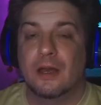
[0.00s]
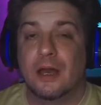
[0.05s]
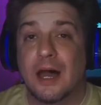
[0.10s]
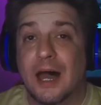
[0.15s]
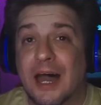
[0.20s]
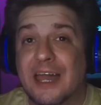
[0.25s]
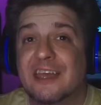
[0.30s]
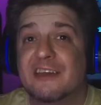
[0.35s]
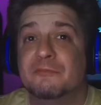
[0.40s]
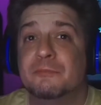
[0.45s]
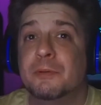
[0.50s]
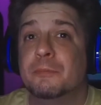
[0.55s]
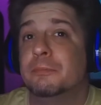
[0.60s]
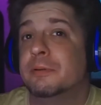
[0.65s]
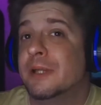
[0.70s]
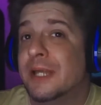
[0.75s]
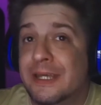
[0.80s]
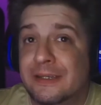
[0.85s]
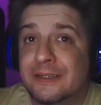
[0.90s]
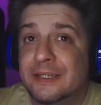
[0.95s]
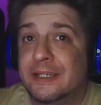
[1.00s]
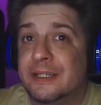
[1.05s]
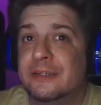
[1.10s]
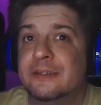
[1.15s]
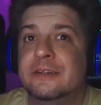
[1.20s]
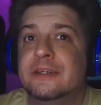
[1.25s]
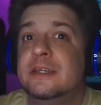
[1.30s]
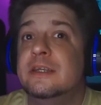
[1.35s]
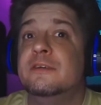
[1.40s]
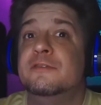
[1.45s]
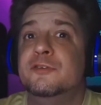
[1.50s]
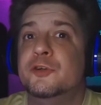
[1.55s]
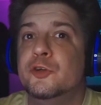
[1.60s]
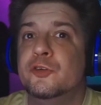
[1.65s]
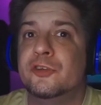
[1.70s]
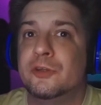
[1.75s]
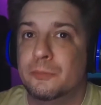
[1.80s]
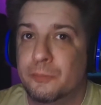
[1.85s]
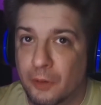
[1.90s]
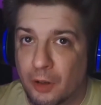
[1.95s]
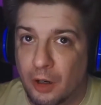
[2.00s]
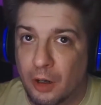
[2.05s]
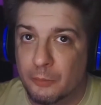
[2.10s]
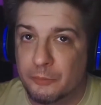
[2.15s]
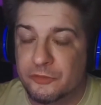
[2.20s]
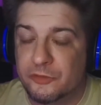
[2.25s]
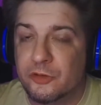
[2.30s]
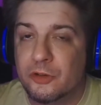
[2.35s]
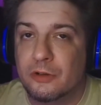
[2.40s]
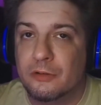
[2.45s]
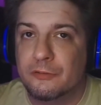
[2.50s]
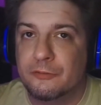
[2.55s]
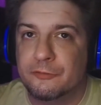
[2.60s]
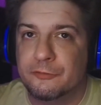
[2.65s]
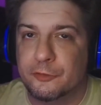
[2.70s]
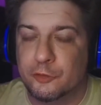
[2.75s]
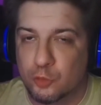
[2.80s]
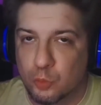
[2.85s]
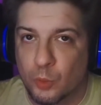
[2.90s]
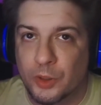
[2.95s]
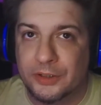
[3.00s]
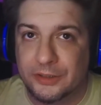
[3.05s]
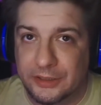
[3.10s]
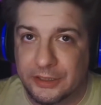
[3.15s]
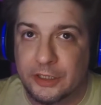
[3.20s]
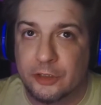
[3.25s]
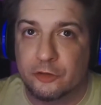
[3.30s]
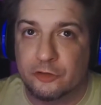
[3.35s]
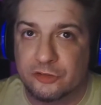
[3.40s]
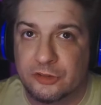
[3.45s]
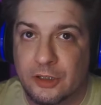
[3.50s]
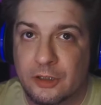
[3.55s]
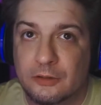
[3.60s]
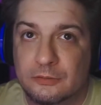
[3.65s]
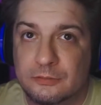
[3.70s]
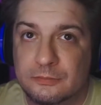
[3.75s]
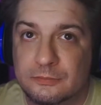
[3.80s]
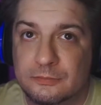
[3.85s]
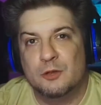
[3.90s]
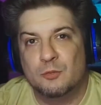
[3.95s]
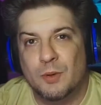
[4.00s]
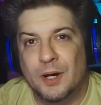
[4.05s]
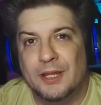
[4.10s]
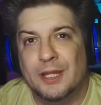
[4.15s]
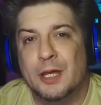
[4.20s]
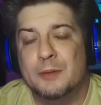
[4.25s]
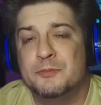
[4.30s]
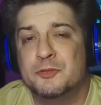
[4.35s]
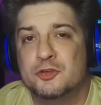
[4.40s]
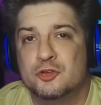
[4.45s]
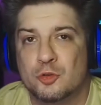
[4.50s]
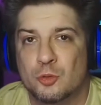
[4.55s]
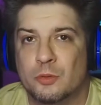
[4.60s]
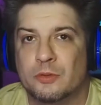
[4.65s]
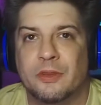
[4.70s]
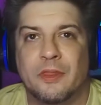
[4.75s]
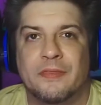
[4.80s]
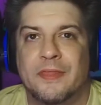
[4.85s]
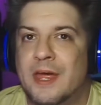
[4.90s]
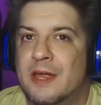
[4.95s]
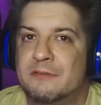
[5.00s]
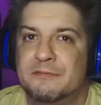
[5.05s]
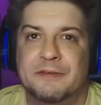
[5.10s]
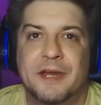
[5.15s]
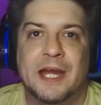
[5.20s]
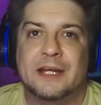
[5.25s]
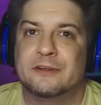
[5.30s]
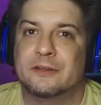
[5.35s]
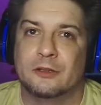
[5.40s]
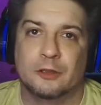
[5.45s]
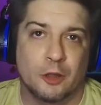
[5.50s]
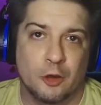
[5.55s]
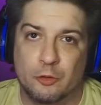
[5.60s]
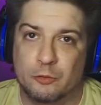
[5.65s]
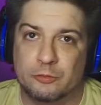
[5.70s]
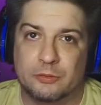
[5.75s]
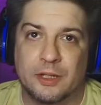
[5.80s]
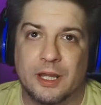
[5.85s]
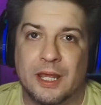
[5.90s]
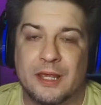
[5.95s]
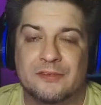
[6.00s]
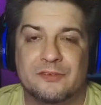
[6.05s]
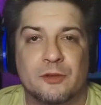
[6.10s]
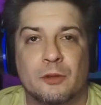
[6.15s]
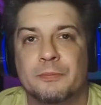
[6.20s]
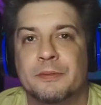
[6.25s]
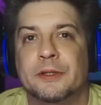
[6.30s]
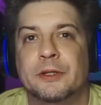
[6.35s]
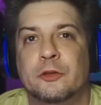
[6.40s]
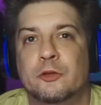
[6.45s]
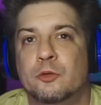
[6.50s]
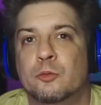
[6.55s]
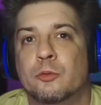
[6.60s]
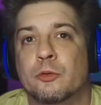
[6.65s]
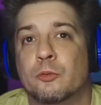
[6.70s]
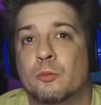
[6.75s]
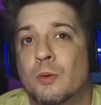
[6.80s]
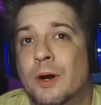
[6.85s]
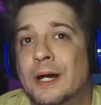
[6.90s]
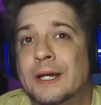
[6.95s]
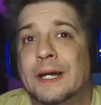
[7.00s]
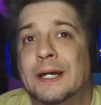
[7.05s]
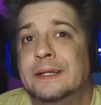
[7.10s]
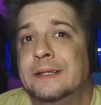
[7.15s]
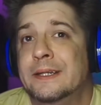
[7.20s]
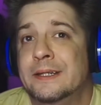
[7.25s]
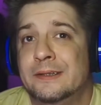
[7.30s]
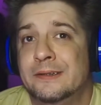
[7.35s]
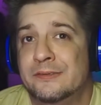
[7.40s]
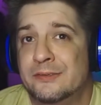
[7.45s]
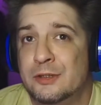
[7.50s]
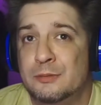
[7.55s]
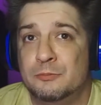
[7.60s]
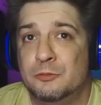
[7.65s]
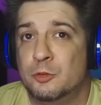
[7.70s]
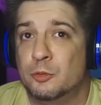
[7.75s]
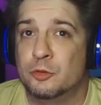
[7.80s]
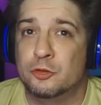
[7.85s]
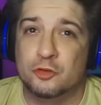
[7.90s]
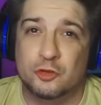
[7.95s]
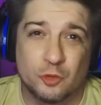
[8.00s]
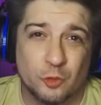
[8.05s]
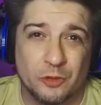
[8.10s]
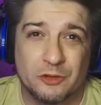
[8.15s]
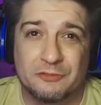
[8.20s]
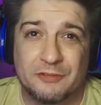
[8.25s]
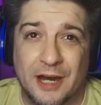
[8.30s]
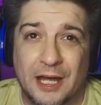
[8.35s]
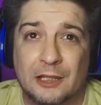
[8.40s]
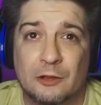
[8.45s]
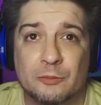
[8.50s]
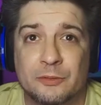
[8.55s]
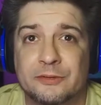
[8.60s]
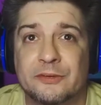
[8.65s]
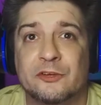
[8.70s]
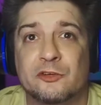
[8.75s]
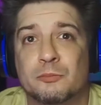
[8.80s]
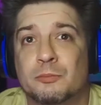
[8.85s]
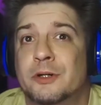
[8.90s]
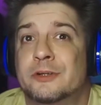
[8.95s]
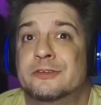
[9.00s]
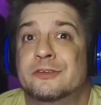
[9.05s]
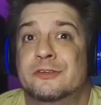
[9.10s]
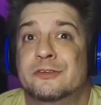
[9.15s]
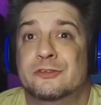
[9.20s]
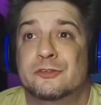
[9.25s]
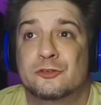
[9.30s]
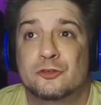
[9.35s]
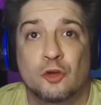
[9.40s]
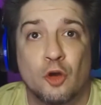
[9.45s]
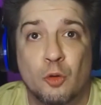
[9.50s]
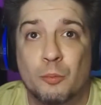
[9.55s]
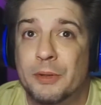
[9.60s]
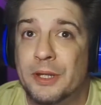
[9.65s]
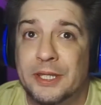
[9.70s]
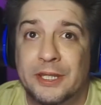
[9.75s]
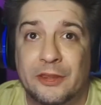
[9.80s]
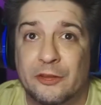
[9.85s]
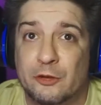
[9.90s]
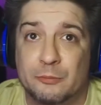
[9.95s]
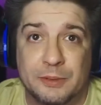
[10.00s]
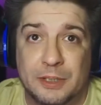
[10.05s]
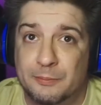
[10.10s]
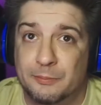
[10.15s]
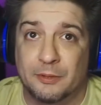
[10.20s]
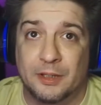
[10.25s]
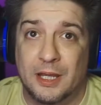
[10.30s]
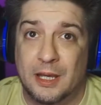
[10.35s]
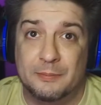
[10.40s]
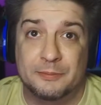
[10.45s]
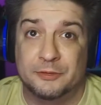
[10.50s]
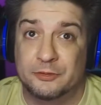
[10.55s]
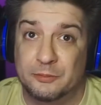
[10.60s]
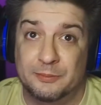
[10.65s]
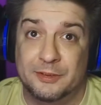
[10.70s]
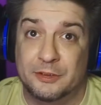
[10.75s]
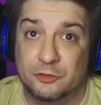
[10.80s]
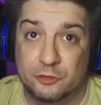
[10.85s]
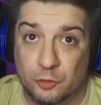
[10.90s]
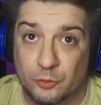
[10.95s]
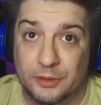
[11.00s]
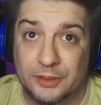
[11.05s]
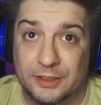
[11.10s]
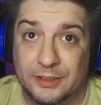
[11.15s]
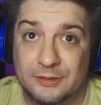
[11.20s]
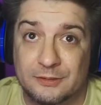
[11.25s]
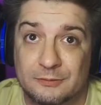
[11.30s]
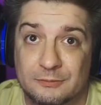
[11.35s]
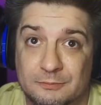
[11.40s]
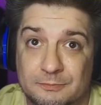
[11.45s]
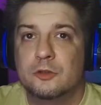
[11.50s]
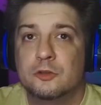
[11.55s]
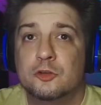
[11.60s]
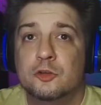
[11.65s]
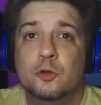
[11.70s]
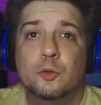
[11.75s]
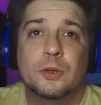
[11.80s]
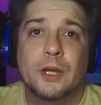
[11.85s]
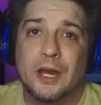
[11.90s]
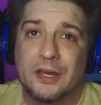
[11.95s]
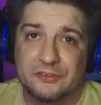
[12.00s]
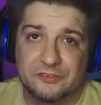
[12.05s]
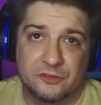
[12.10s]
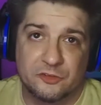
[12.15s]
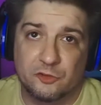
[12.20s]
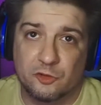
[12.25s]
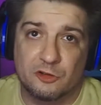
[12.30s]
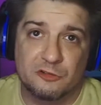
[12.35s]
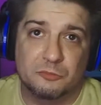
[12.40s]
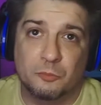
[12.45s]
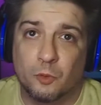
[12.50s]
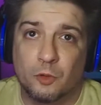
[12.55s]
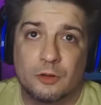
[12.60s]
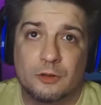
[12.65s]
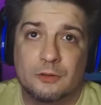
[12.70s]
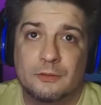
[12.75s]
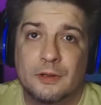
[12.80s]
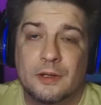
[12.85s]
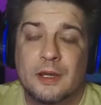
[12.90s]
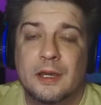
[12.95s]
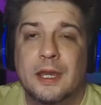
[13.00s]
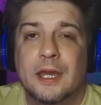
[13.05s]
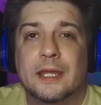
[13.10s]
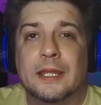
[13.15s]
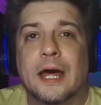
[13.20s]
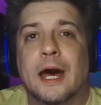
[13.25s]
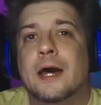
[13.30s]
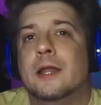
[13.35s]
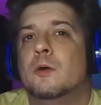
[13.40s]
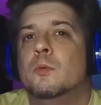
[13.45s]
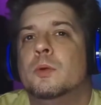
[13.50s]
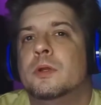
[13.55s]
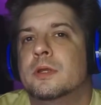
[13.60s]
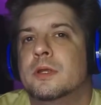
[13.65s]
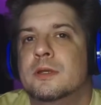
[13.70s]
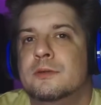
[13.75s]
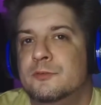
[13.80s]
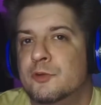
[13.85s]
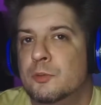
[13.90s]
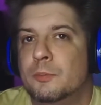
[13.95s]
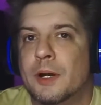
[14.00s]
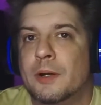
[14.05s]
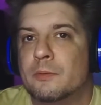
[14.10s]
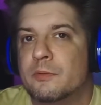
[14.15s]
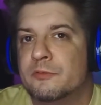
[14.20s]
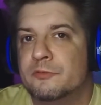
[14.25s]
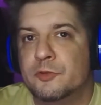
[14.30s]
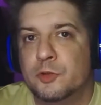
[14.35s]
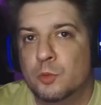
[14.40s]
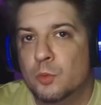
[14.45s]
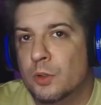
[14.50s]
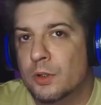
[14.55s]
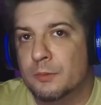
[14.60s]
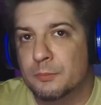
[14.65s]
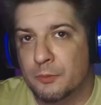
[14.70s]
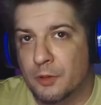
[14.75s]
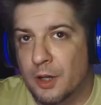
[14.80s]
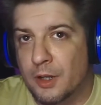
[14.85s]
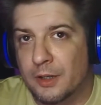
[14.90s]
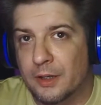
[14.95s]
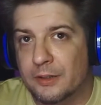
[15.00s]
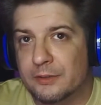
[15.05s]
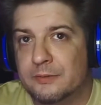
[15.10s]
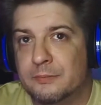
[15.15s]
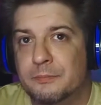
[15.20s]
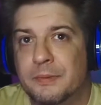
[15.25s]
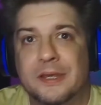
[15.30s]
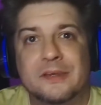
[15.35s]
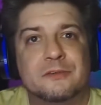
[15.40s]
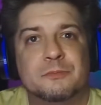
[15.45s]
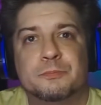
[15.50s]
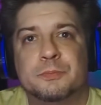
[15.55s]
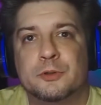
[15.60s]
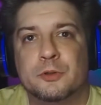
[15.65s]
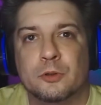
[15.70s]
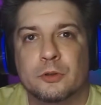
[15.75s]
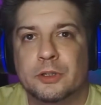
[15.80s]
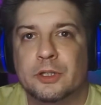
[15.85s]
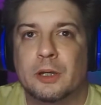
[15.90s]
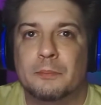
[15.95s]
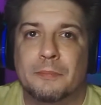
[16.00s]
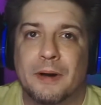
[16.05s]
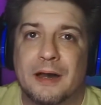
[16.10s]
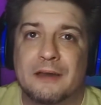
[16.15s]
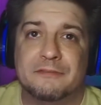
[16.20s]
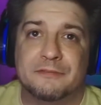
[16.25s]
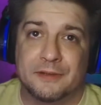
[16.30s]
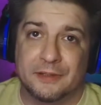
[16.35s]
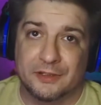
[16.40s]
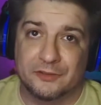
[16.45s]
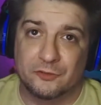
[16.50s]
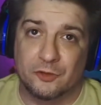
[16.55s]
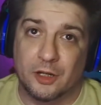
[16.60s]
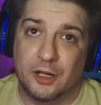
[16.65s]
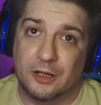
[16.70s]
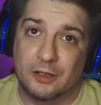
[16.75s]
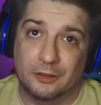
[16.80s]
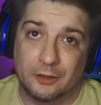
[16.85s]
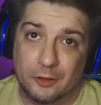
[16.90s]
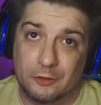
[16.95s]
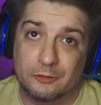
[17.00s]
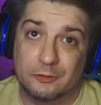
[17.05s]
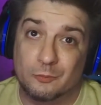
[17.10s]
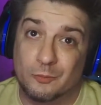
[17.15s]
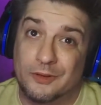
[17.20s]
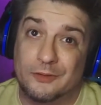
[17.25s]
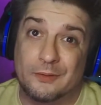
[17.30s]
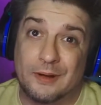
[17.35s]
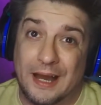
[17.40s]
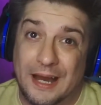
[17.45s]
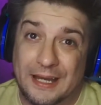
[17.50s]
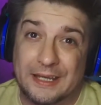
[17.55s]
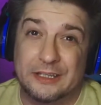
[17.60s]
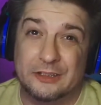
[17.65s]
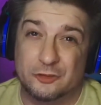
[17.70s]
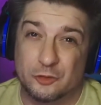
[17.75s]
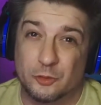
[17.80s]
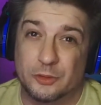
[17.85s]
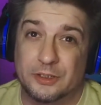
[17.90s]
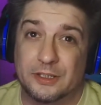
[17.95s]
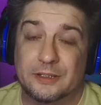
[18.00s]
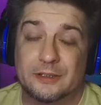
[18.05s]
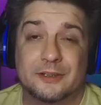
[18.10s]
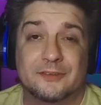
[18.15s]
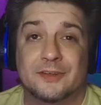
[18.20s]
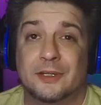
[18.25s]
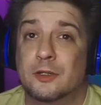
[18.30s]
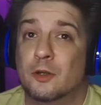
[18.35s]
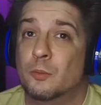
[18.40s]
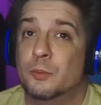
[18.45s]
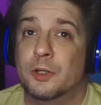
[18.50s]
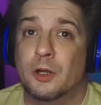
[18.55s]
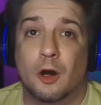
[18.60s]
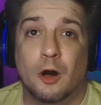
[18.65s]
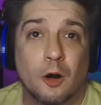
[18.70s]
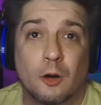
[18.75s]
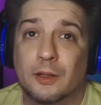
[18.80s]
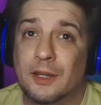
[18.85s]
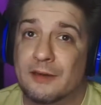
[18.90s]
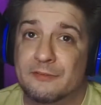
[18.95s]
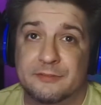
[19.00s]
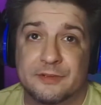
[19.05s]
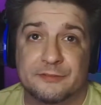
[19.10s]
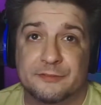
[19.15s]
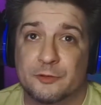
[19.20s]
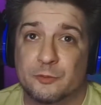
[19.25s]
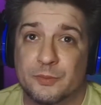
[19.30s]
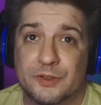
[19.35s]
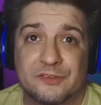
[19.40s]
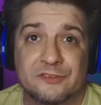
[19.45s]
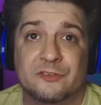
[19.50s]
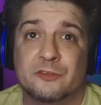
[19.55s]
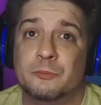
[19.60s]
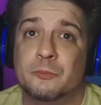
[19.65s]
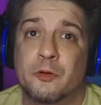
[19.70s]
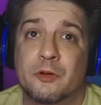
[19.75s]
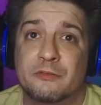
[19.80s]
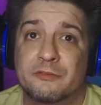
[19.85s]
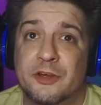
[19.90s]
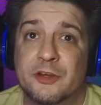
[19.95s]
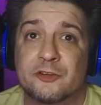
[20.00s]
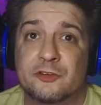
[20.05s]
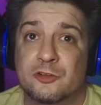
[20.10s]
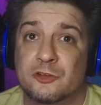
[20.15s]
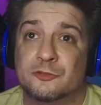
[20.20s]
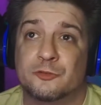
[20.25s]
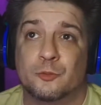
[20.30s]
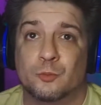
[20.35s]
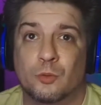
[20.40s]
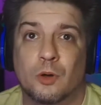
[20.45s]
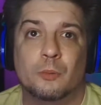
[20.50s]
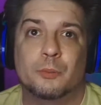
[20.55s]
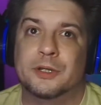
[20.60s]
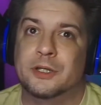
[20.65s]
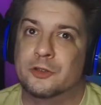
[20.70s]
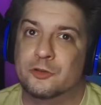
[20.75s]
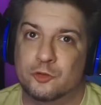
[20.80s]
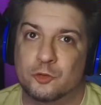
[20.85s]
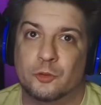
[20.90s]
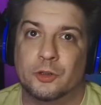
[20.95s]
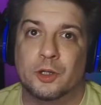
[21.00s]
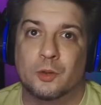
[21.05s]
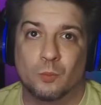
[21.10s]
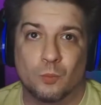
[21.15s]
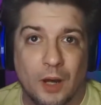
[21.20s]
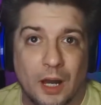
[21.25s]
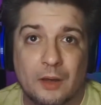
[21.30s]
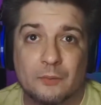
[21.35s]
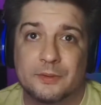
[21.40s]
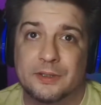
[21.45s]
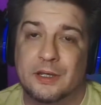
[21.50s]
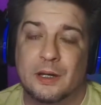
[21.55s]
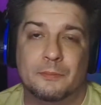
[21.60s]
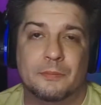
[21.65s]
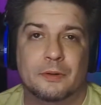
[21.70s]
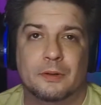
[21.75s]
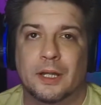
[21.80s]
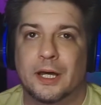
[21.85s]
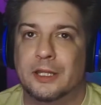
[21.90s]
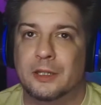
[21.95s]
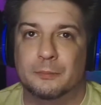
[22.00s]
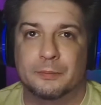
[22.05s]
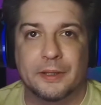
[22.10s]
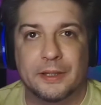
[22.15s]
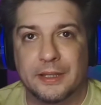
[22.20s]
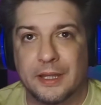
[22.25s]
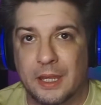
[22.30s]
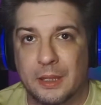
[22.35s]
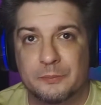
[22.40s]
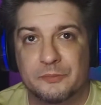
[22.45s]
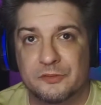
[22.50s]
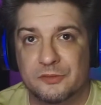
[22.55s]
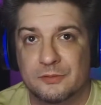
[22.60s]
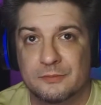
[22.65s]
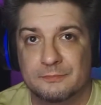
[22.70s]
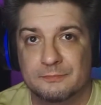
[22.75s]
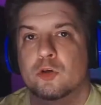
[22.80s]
I have been planting and defusing bombs for 20 years now. While I'm sure that fact alone has something to do with why I didn't seem to enjoy Valorant as much as so many other people happen to be enjoying it, you guys deserve more. And I don't want to give you my review on a product based purely on my feelings on it alone, whether I enjoyed it, because I know we all have different reasons and motivations for what we enjoy and why we come online to play games.